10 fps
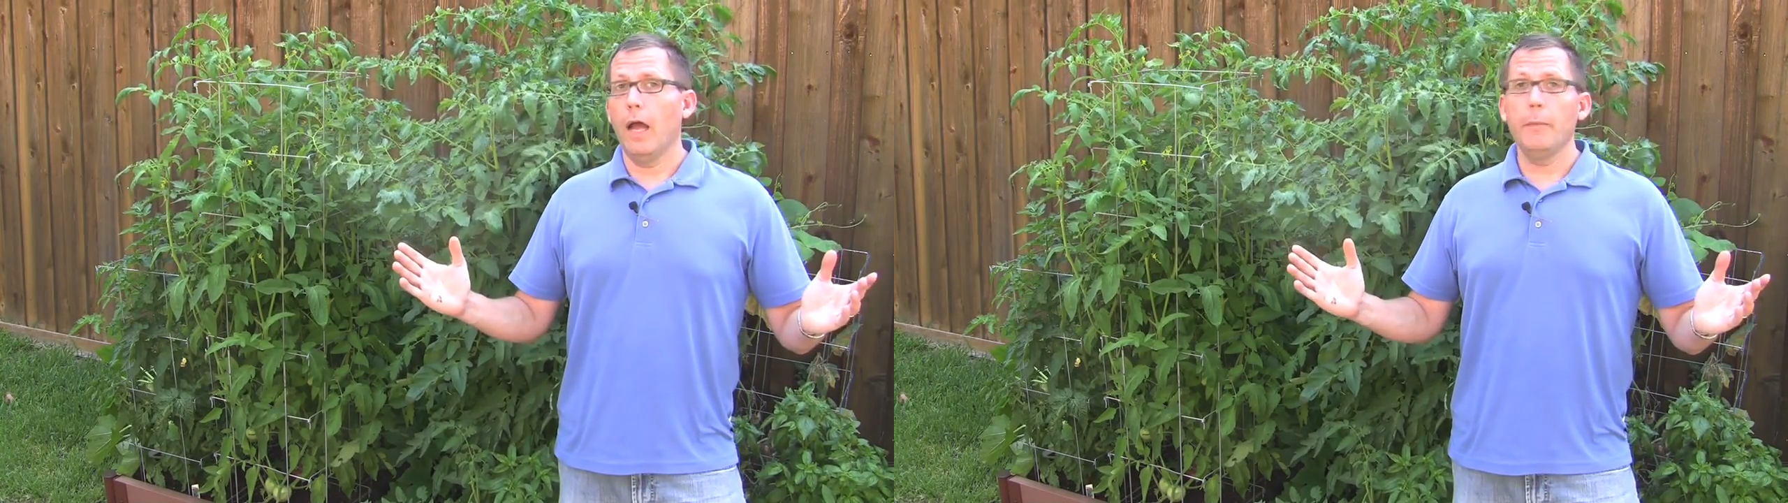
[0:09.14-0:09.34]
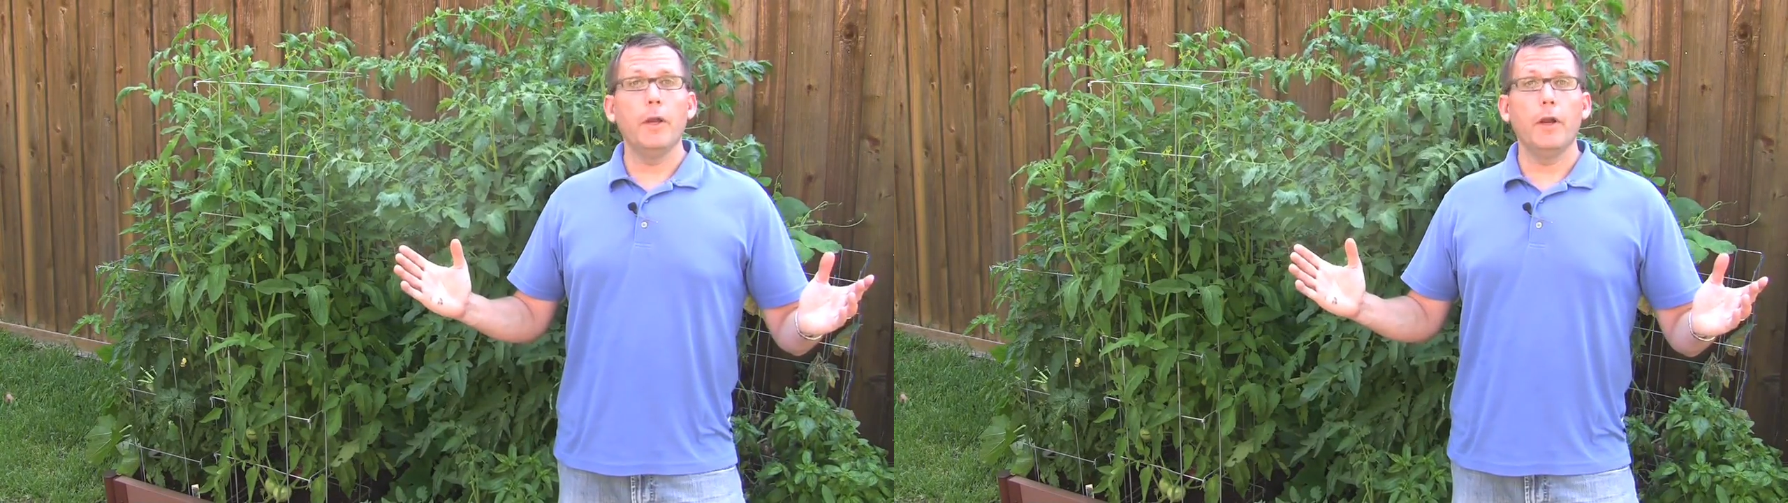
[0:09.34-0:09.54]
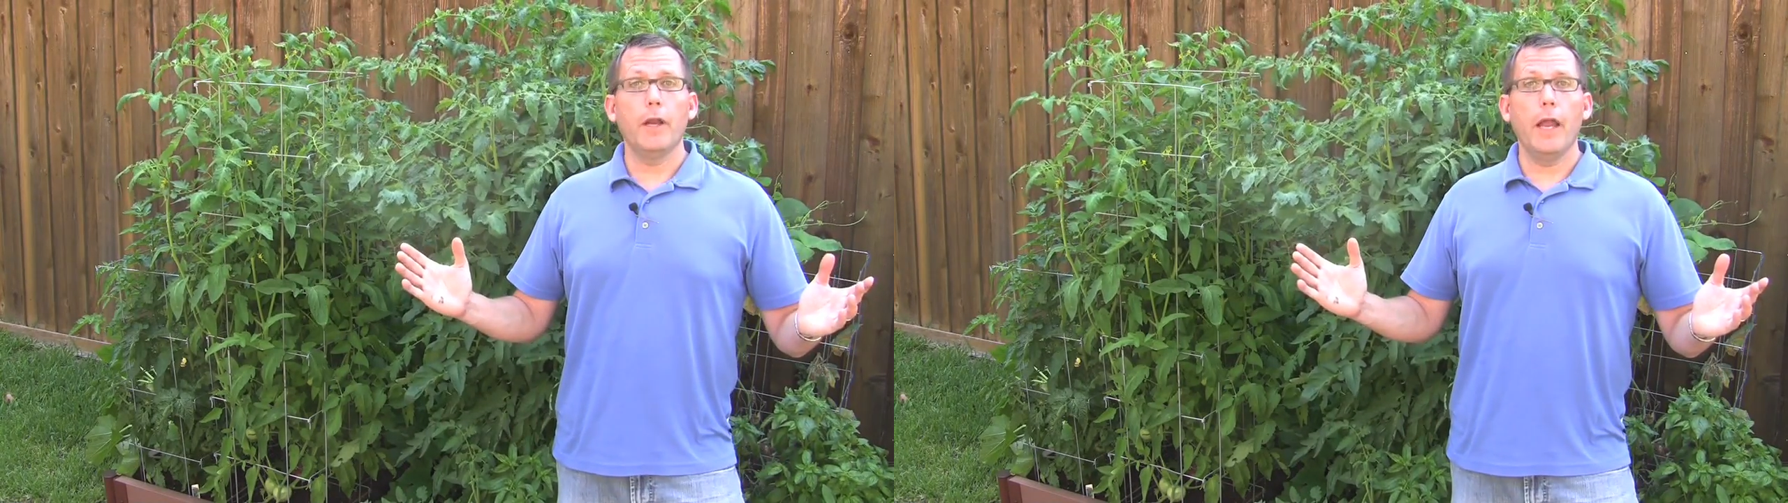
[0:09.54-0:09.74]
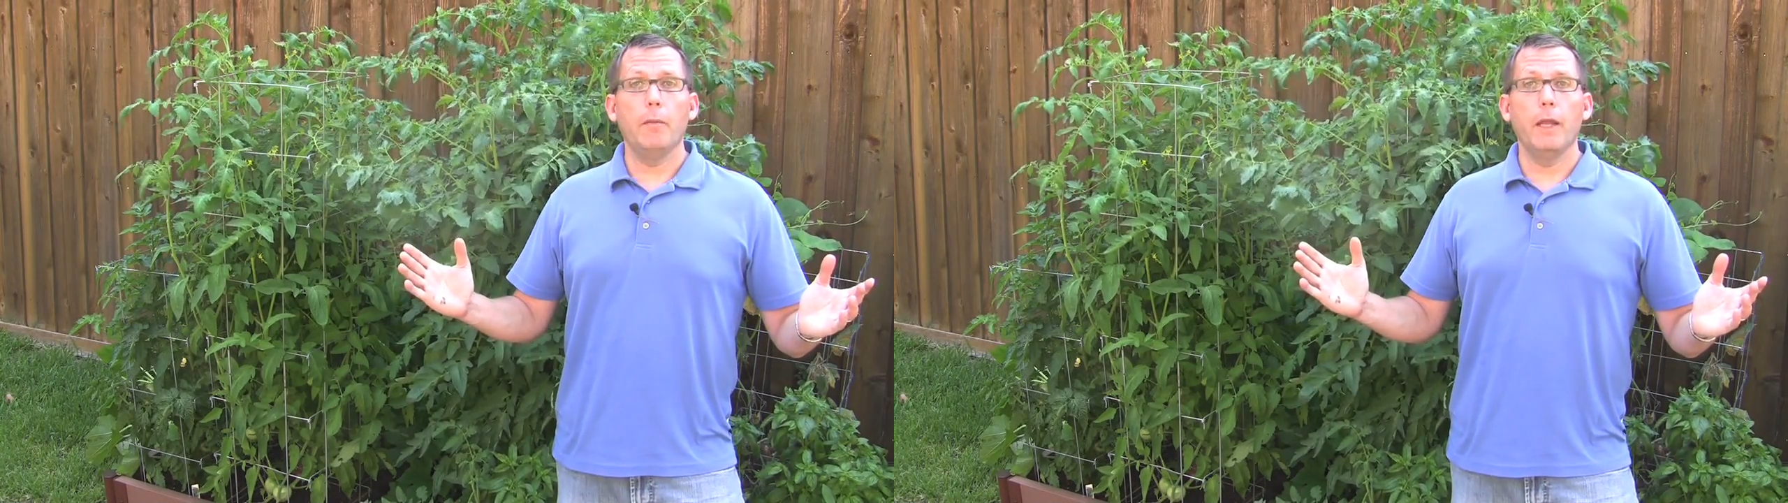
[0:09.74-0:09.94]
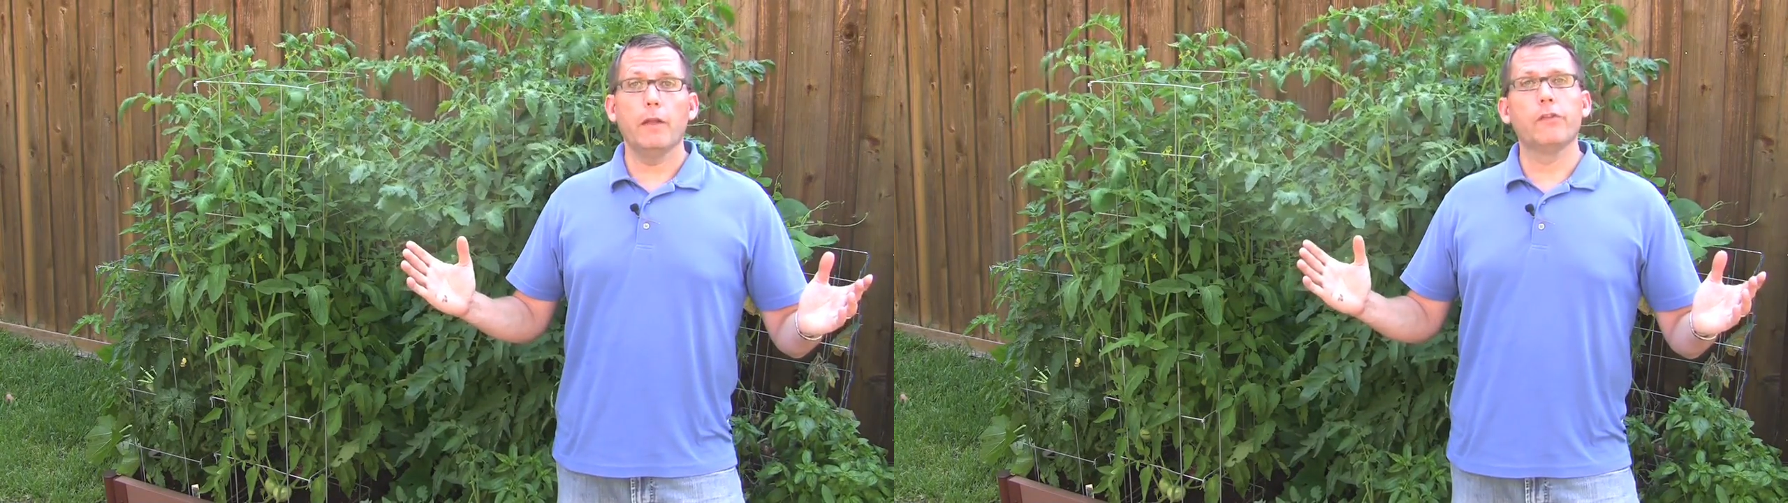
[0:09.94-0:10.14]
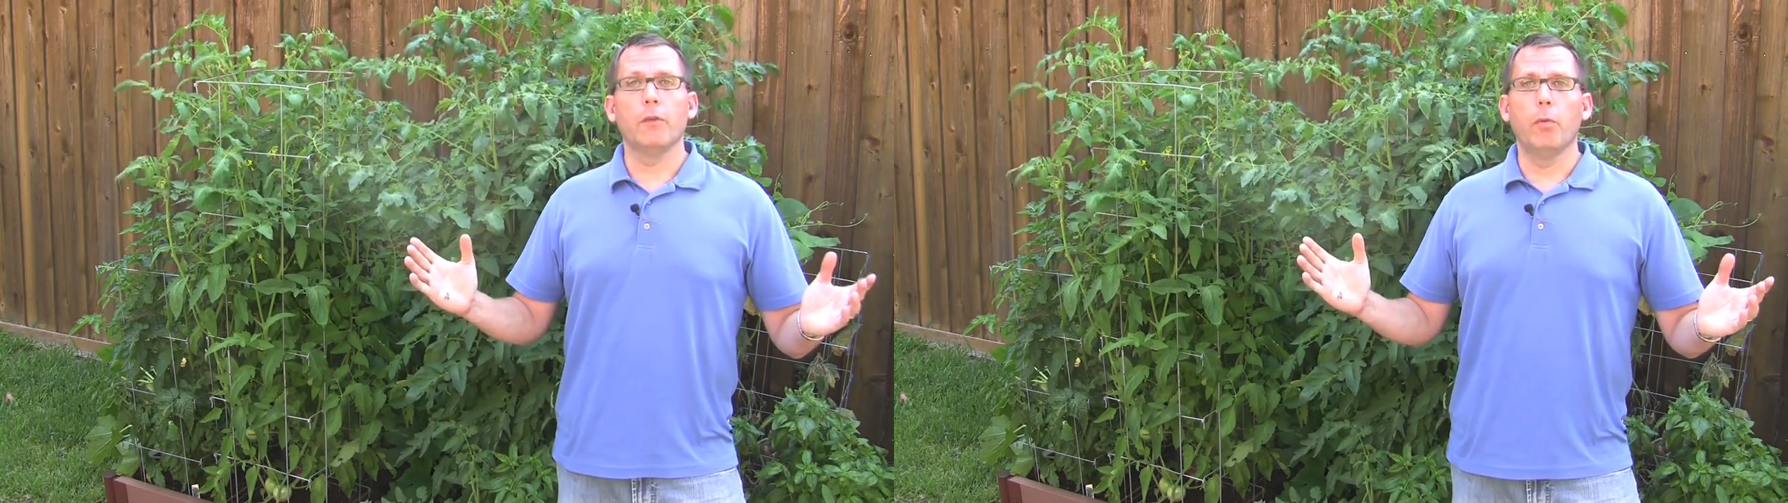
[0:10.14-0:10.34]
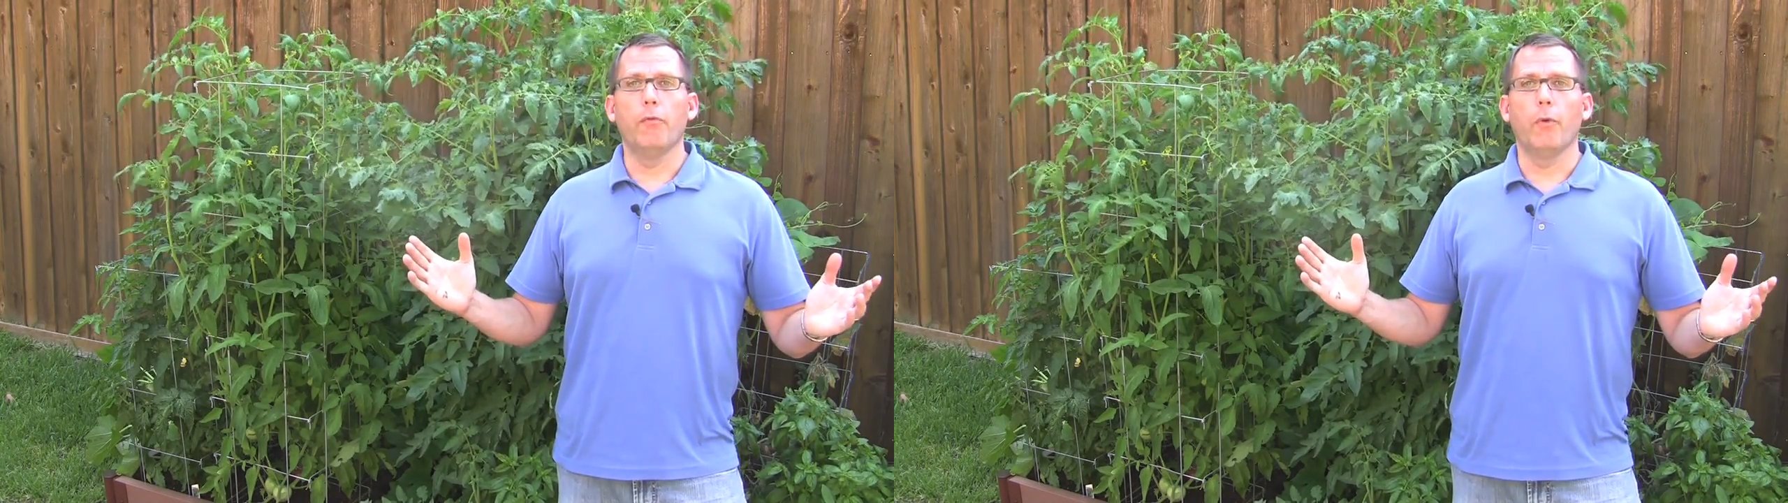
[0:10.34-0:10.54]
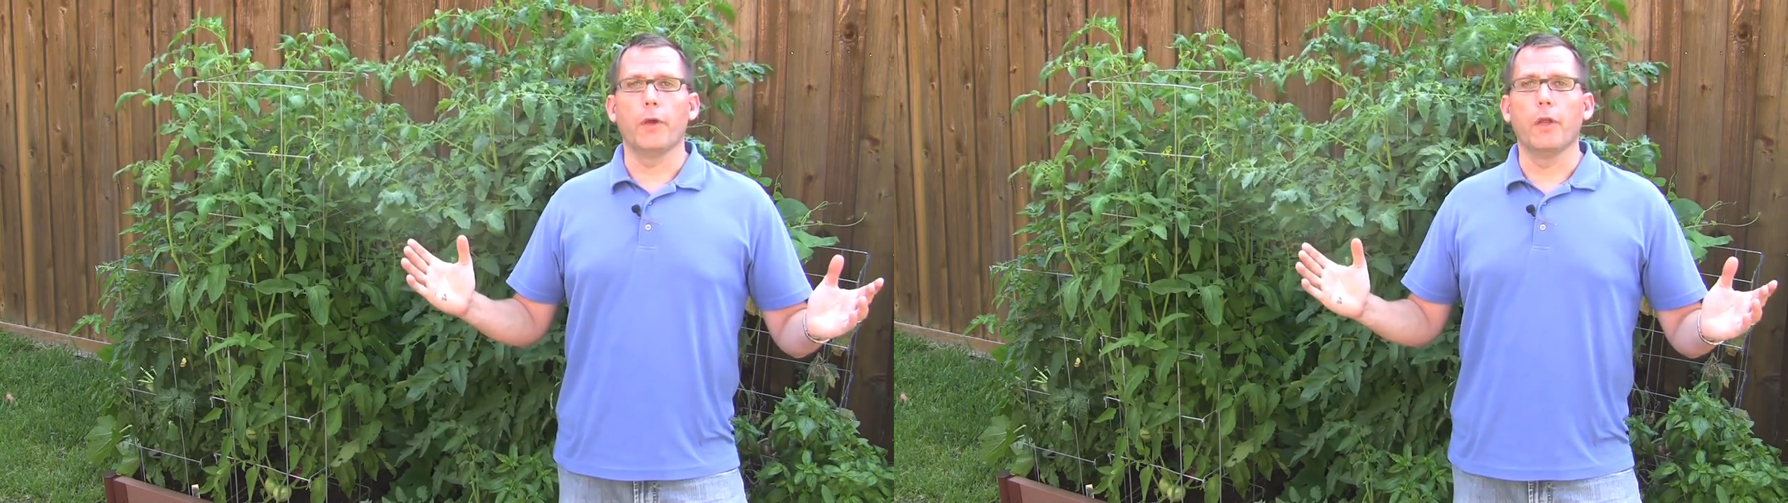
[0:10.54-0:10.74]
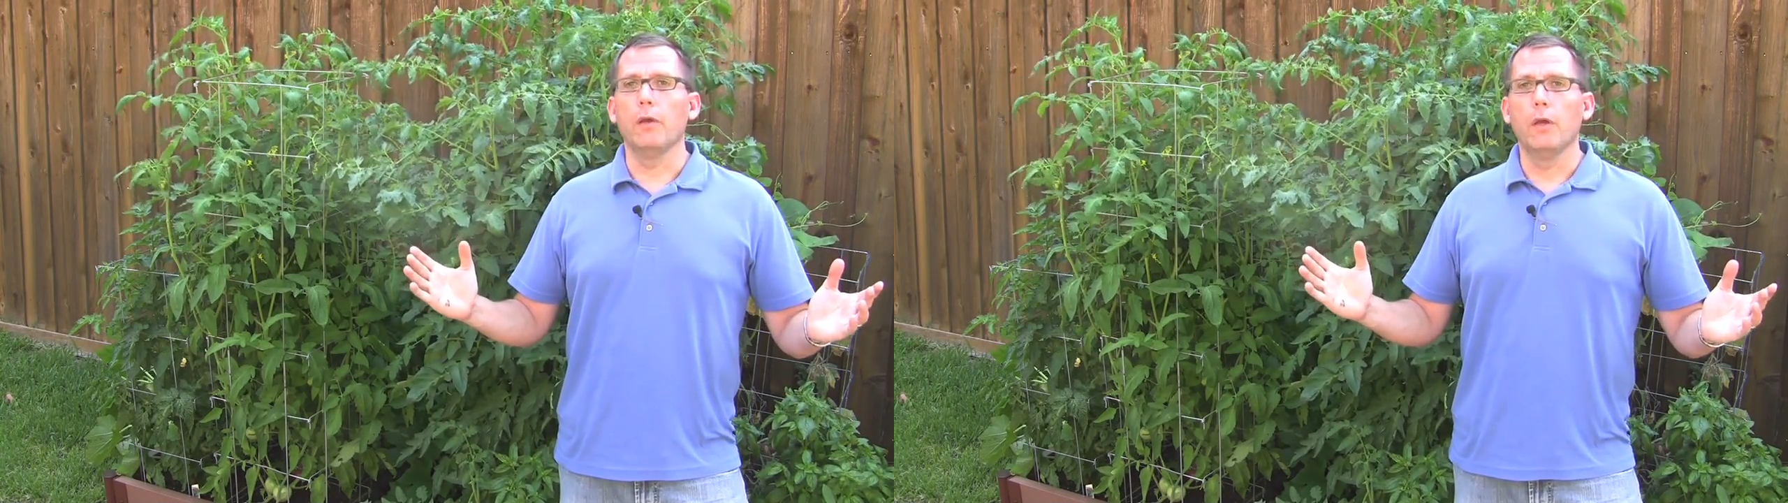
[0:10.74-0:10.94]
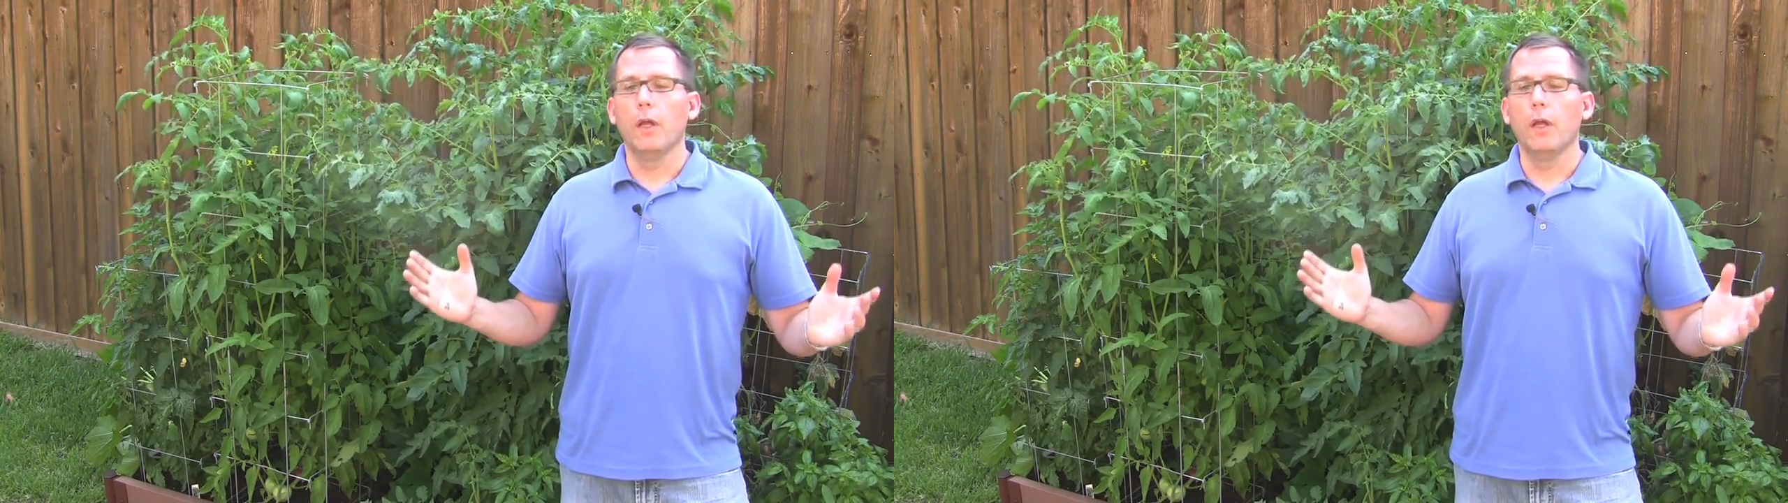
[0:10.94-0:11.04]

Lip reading: I'm here today to make it simple for you.